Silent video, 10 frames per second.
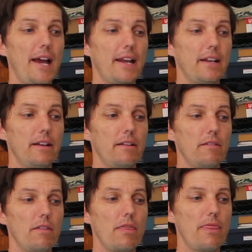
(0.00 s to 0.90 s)
And
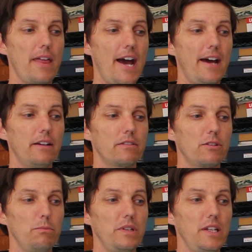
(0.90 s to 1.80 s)
that,
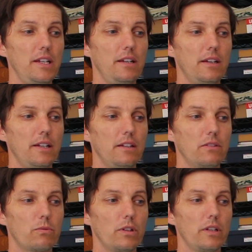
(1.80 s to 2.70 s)
to me,
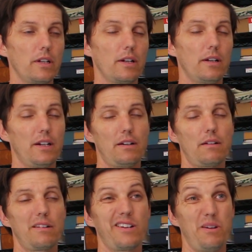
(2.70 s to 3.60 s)
is really a
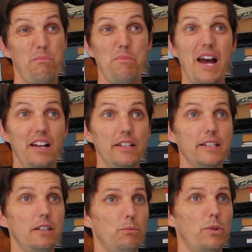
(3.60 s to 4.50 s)

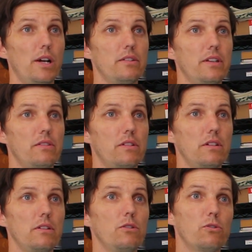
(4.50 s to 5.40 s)
compelling process to
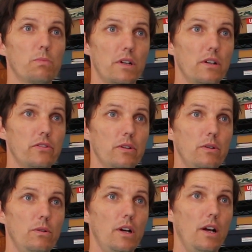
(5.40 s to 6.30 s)
use, but
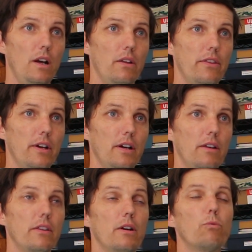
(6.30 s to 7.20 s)
also
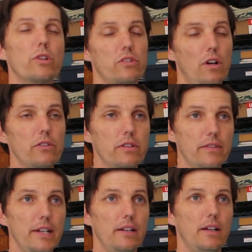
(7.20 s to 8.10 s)
the results of
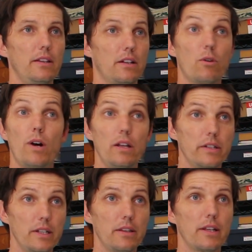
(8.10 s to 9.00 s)
it and the
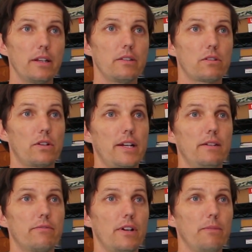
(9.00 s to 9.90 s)
quality that is
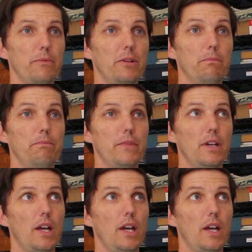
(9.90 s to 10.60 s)
created from them